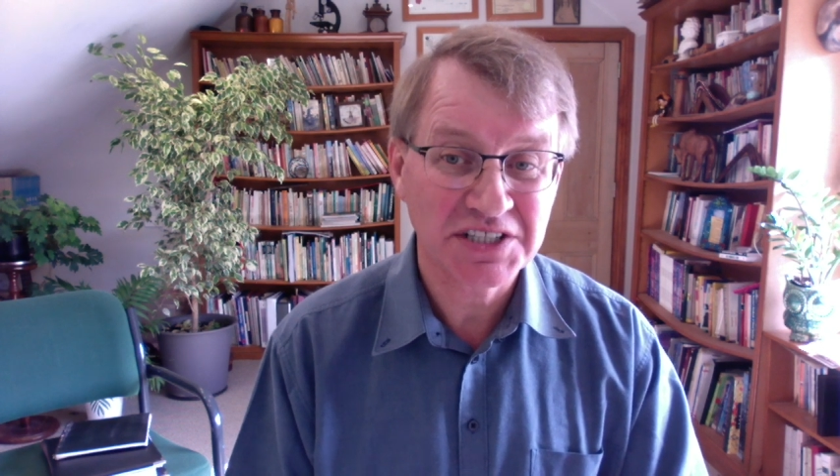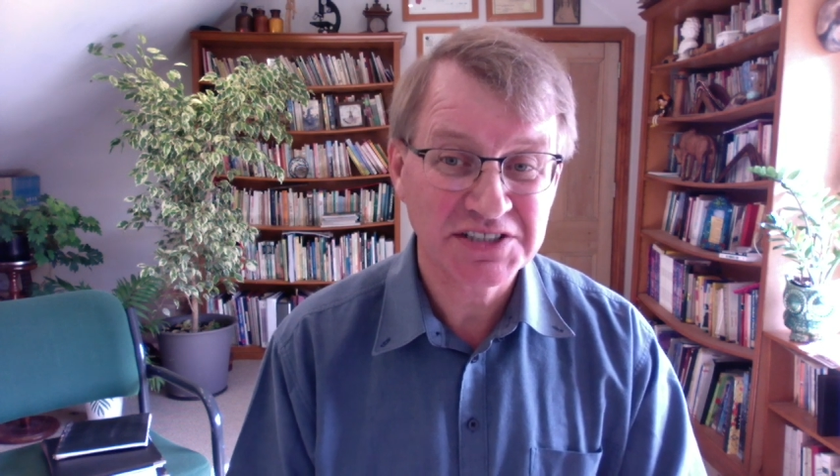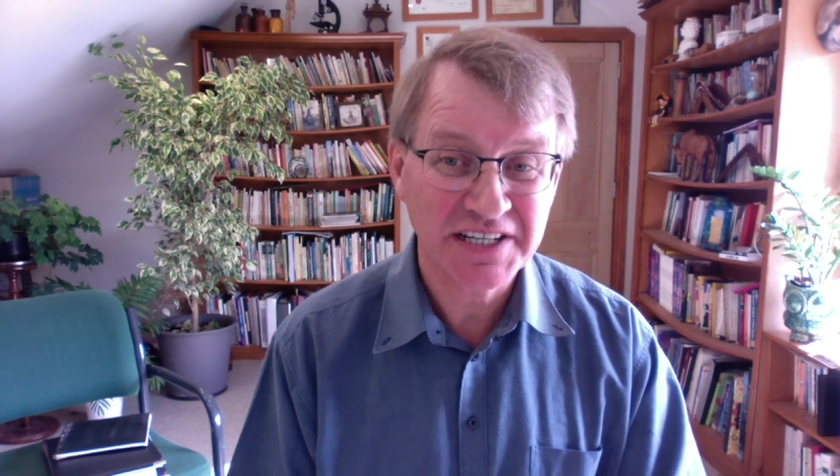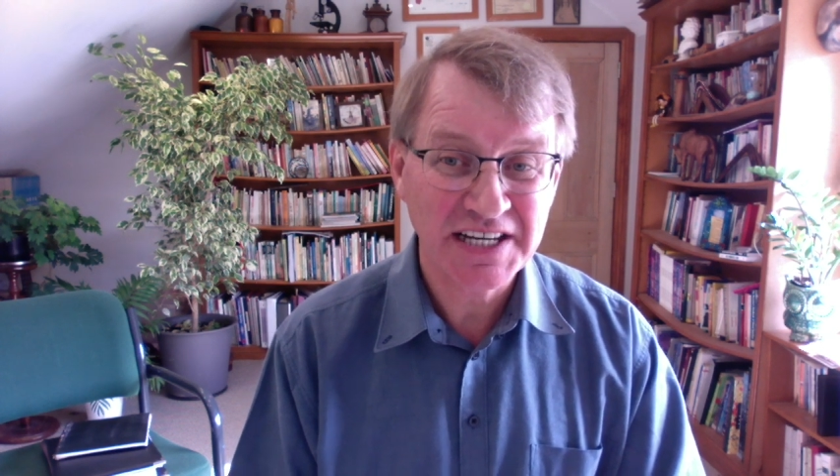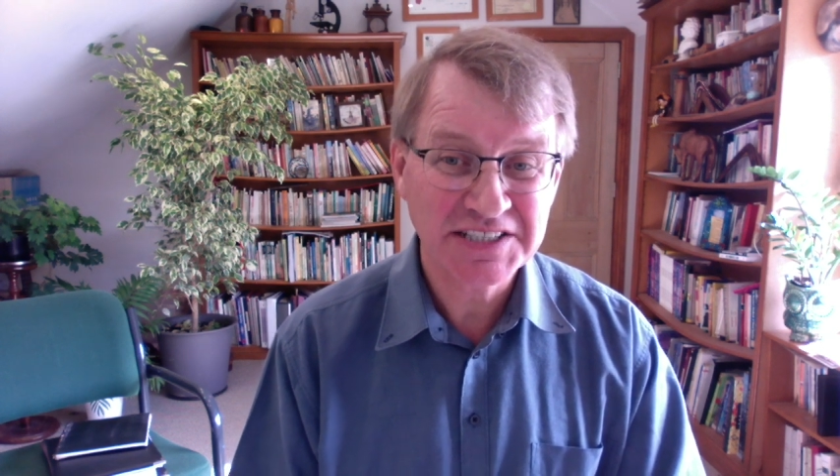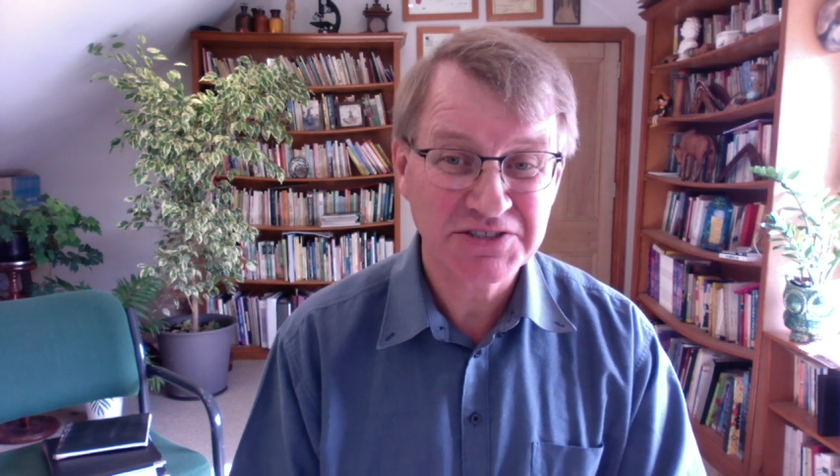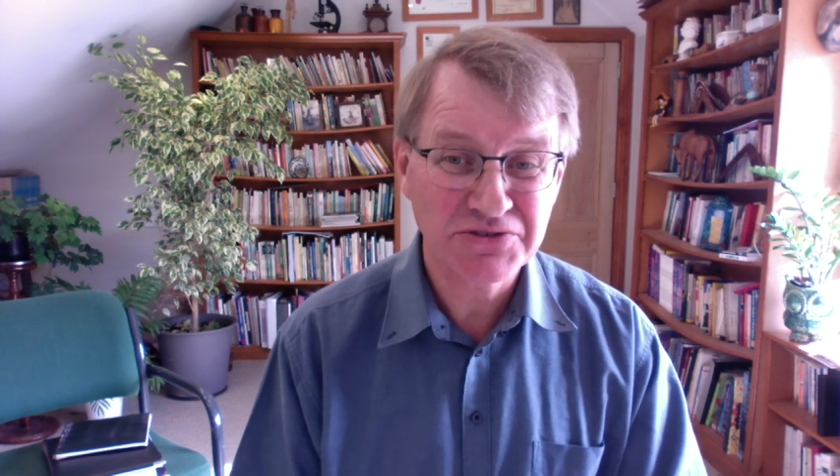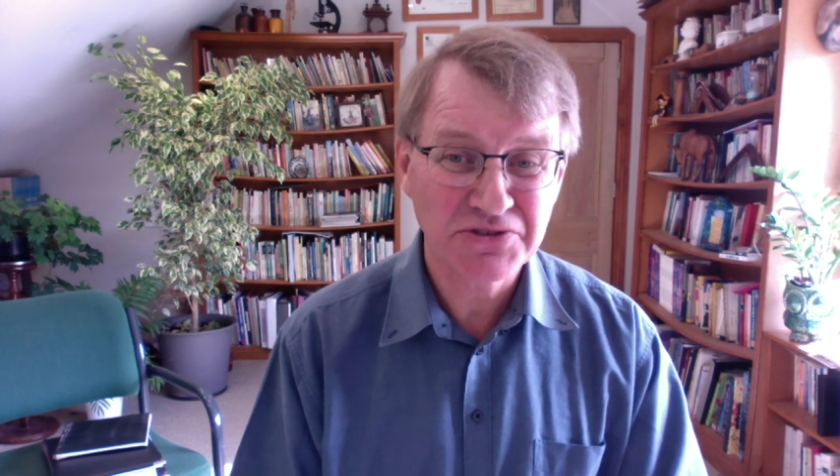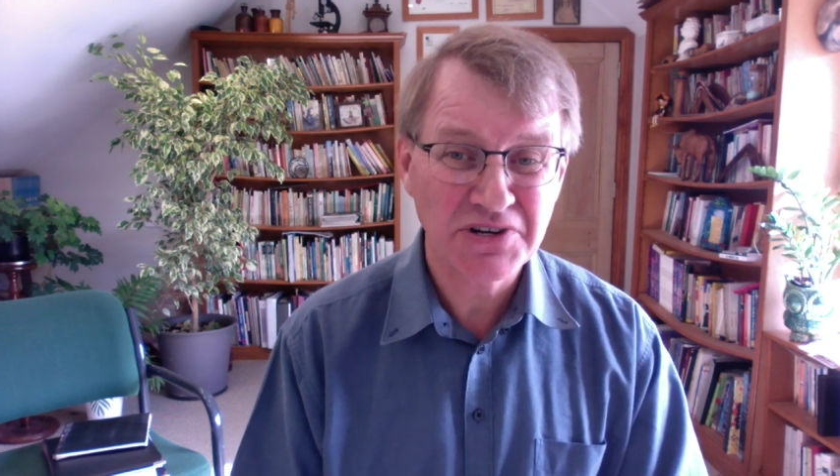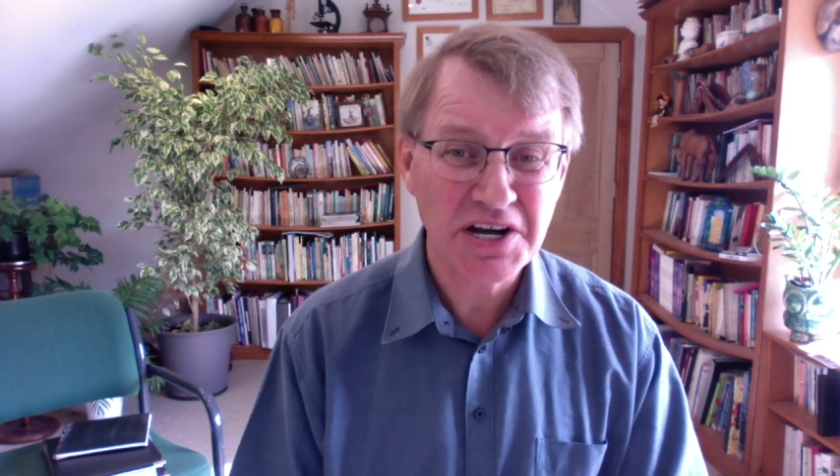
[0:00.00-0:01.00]
They taste
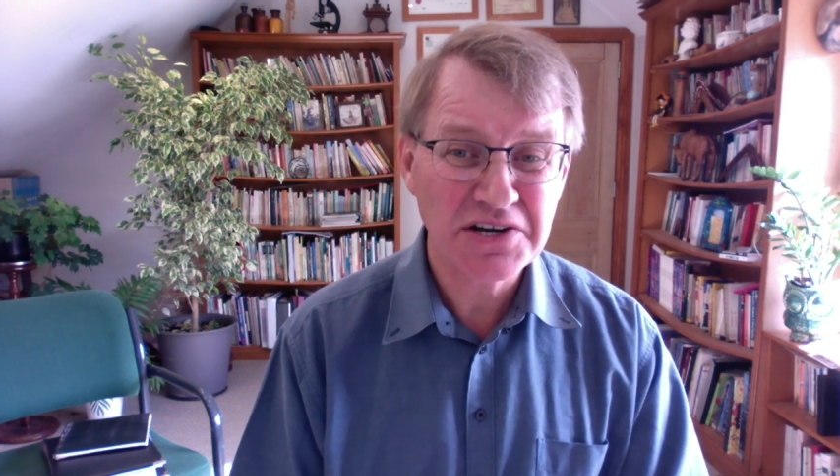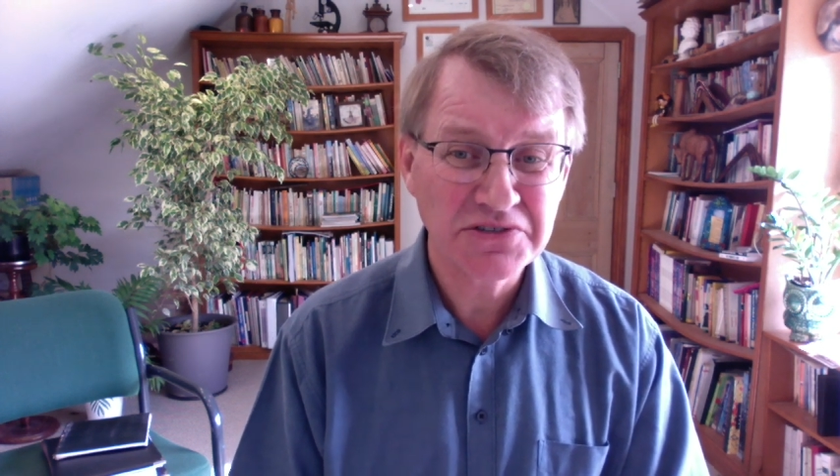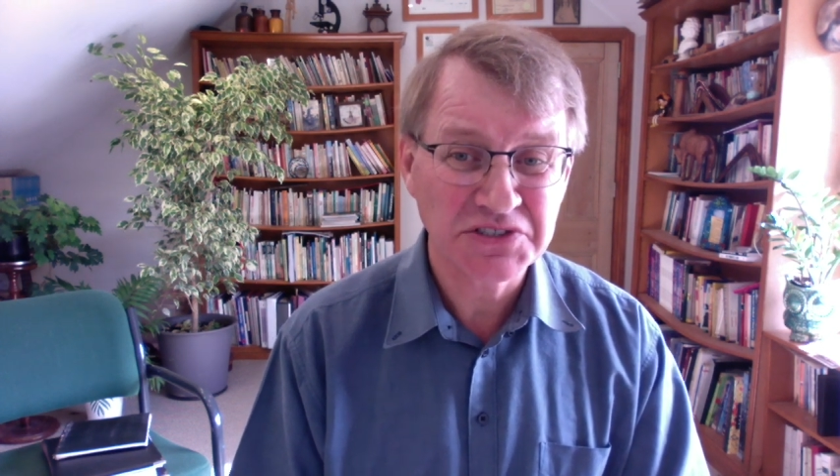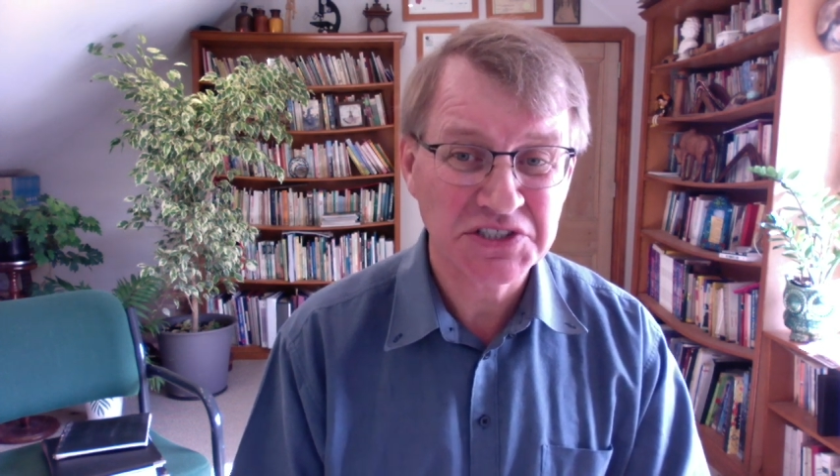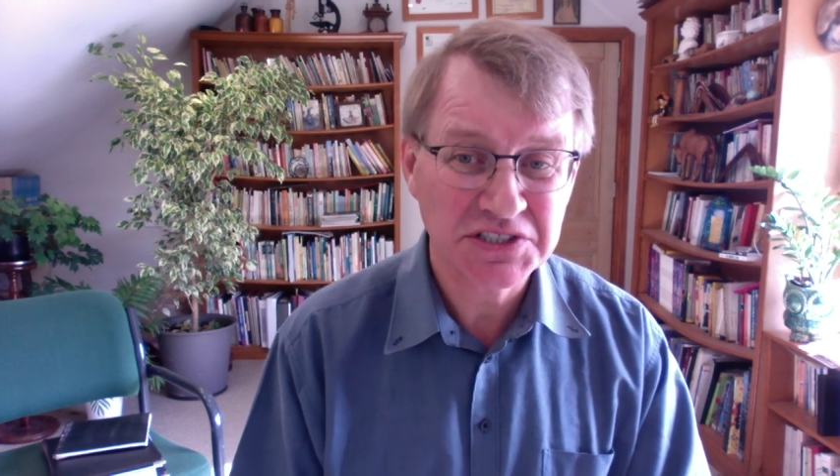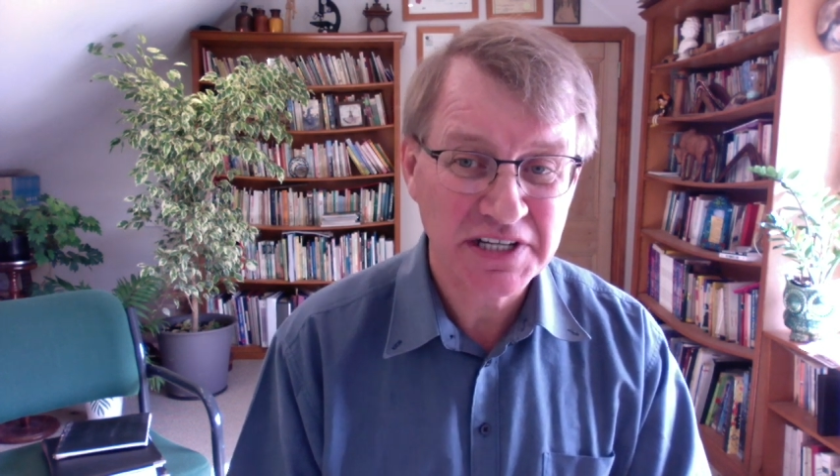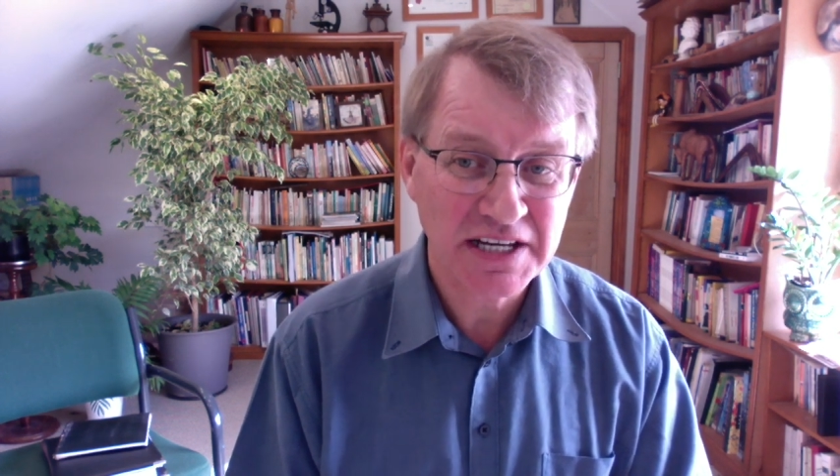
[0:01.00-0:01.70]
gross,